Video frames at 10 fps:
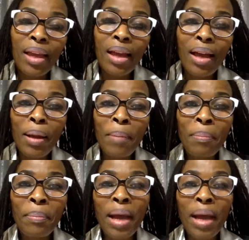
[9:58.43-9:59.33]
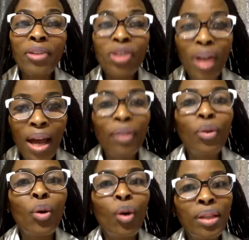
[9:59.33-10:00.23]
um, I tried
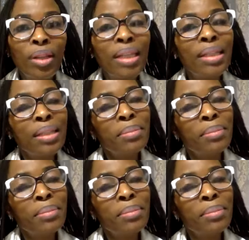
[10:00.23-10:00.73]
all the little